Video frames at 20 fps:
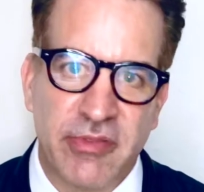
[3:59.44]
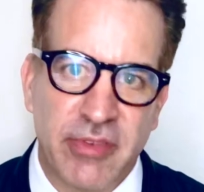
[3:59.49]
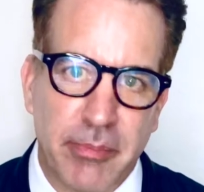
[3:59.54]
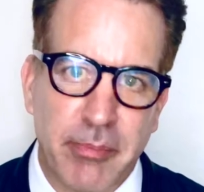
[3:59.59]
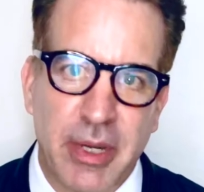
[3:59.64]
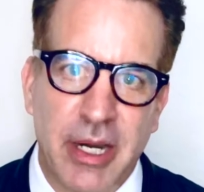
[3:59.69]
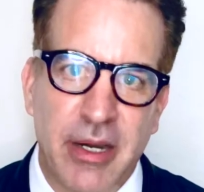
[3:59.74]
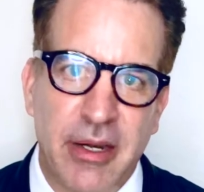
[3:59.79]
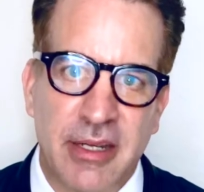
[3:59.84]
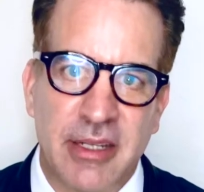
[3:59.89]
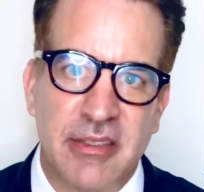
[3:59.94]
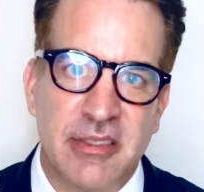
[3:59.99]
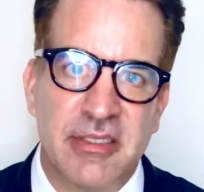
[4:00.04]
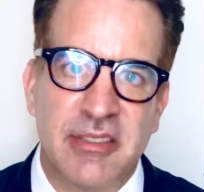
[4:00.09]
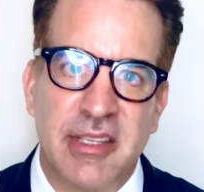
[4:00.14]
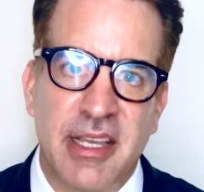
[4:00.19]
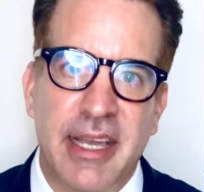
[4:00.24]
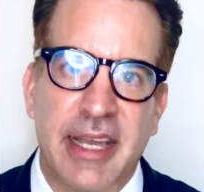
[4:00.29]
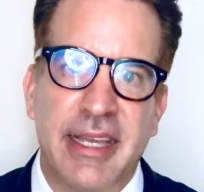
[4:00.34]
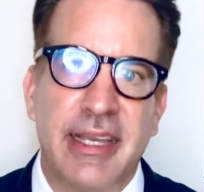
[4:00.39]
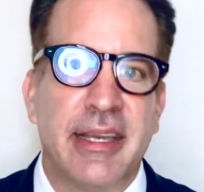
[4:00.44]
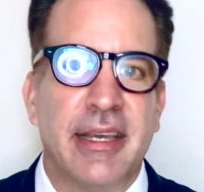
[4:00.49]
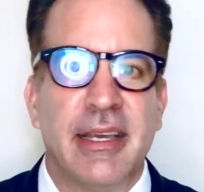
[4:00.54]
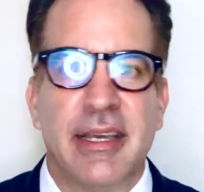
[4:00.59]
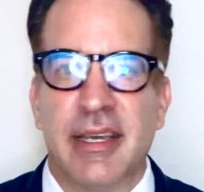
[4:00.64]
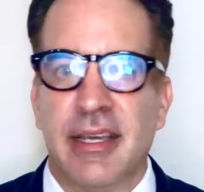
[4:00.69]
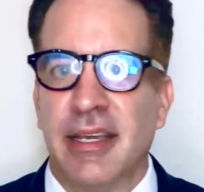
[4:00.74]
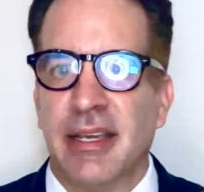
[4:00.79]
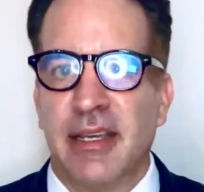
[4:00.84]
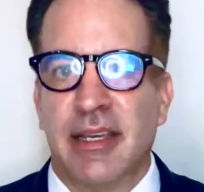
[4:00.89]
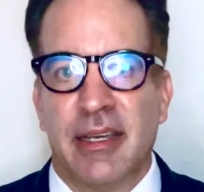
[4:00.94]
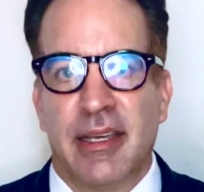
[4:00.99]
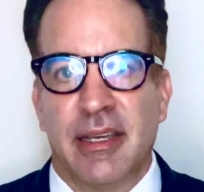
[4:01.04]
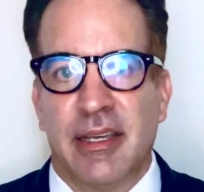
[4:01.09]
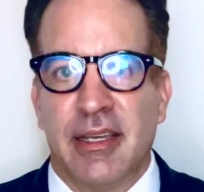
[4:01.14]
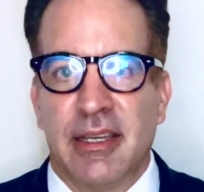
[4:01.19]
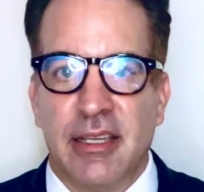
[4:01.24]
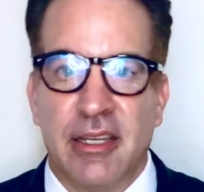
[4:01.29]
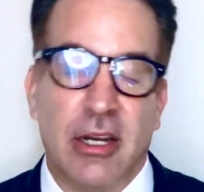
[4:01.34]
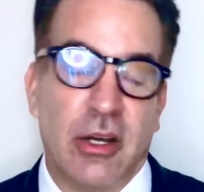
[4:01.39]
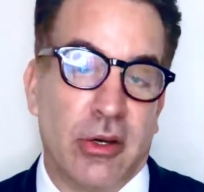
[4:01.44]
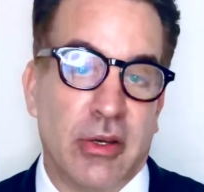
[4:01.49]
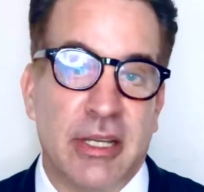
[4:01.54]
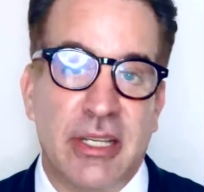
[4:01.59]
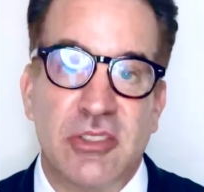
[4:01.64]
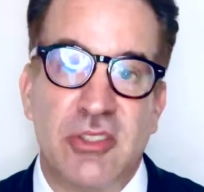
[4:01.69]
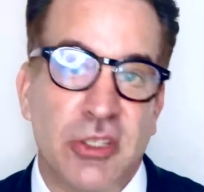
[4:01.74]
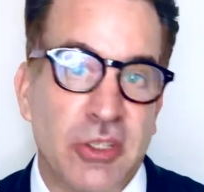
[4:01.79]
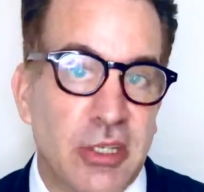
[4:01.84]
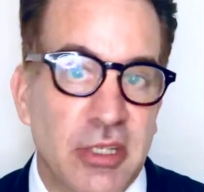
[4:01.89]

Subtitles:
of Americans say, you know, it's a